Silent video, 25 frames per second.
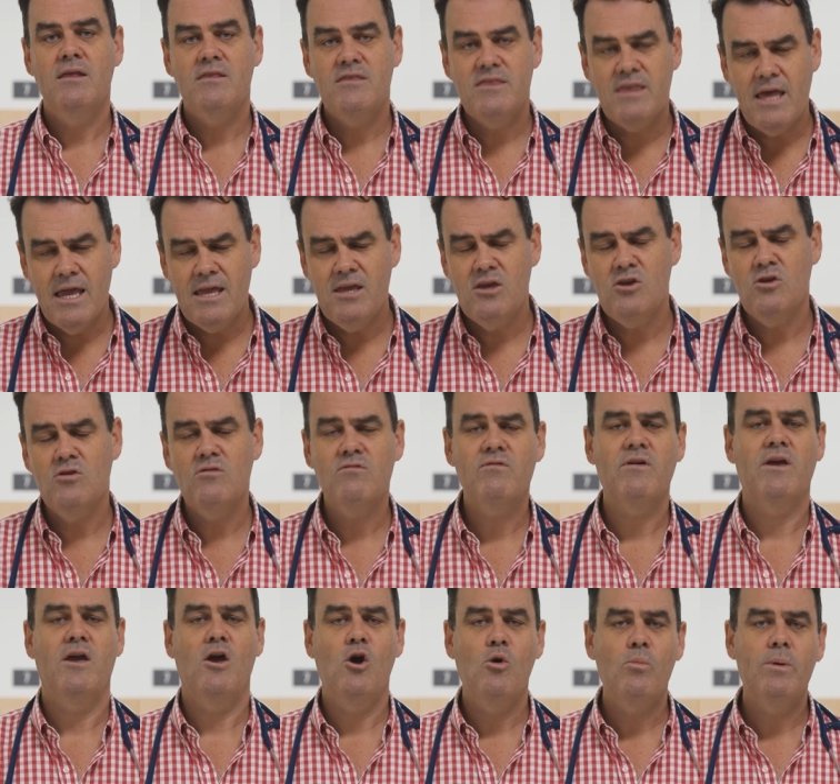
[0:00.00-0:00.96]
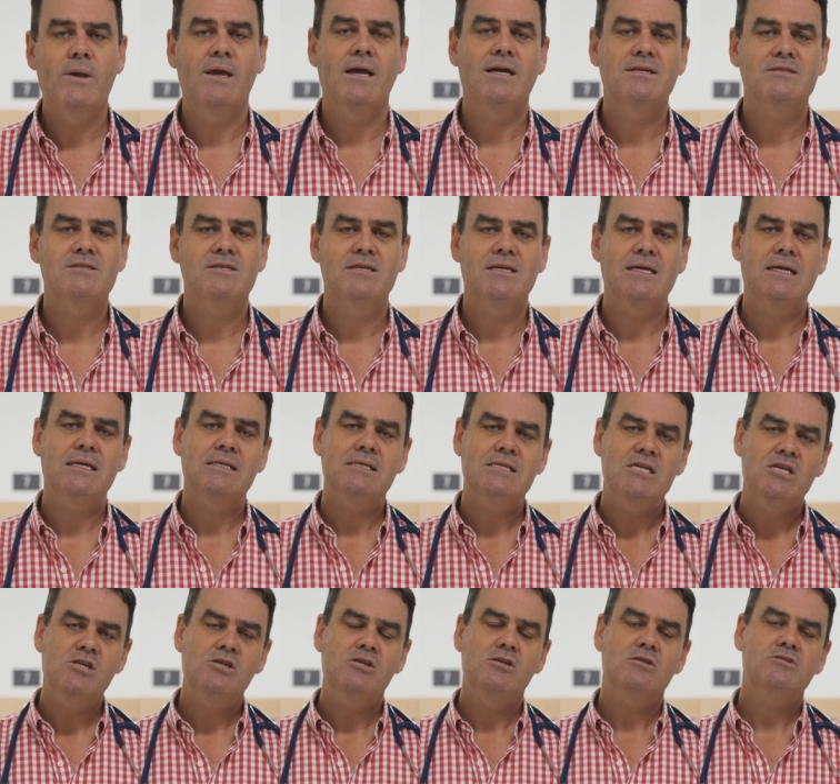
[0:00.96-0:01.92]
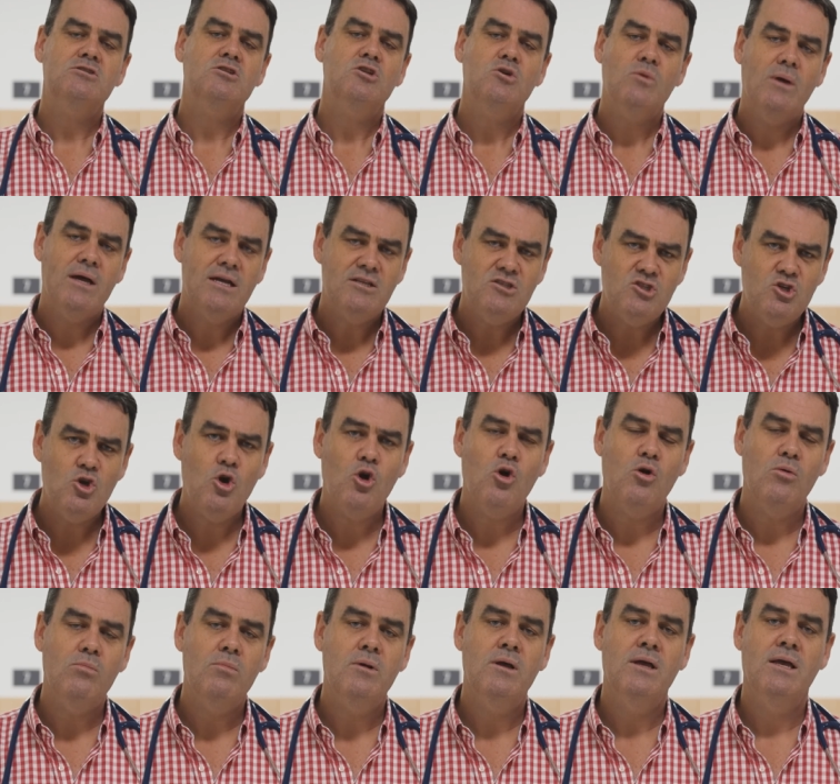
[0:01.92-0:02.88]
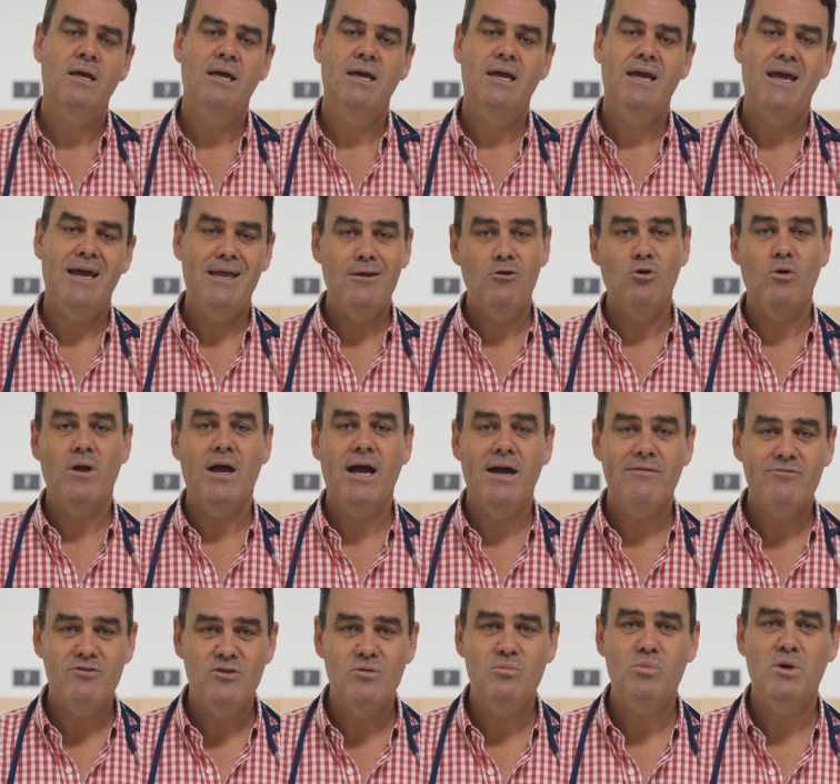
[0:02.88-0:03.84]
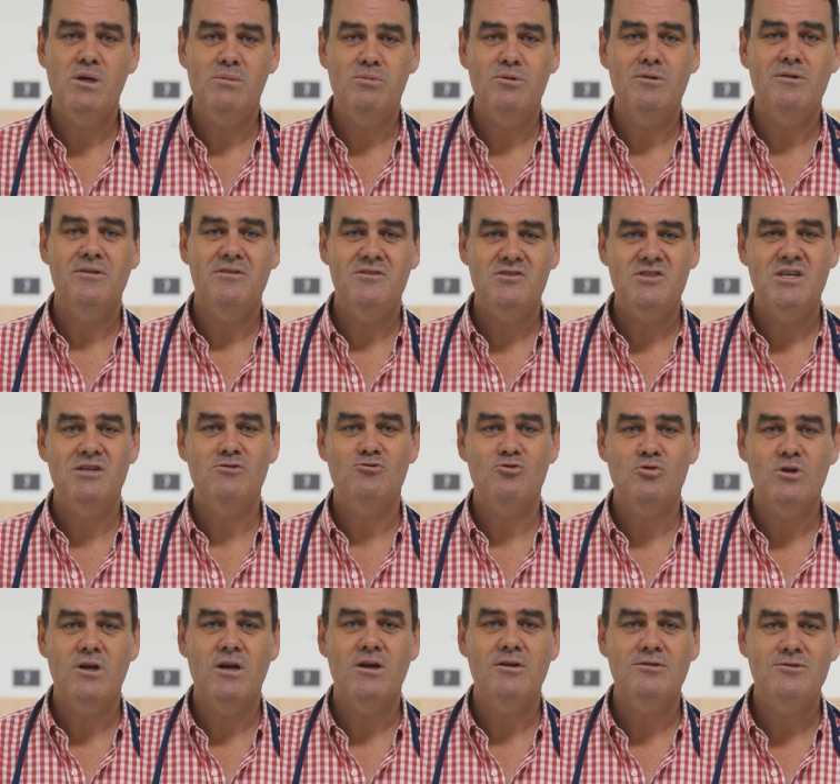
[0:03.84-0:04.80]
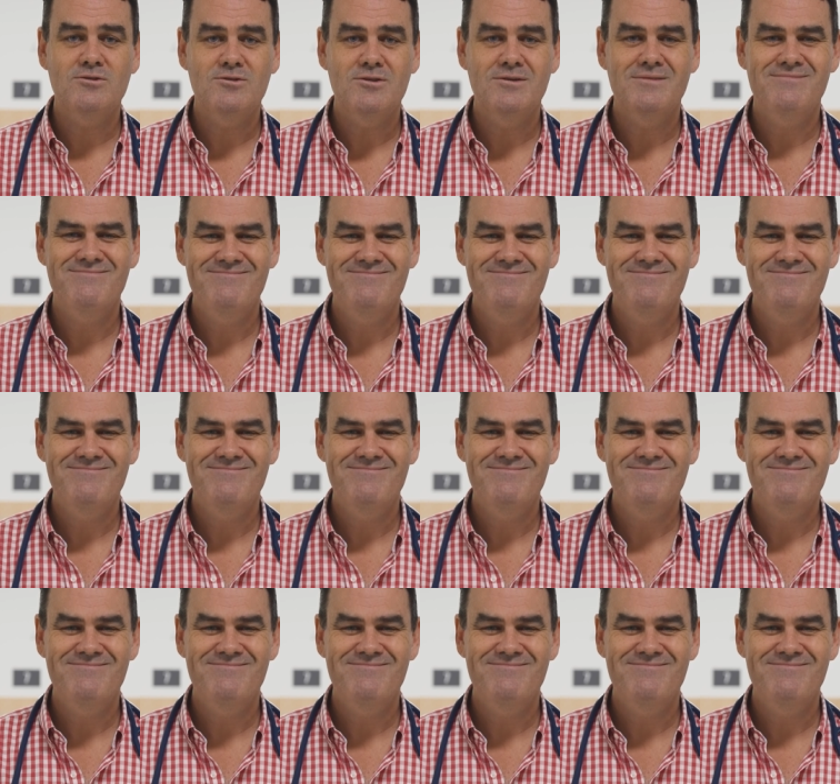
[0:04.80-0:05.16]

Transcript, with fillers: Thank you for helping us to continue to do our job and look after the people of the Central Coast.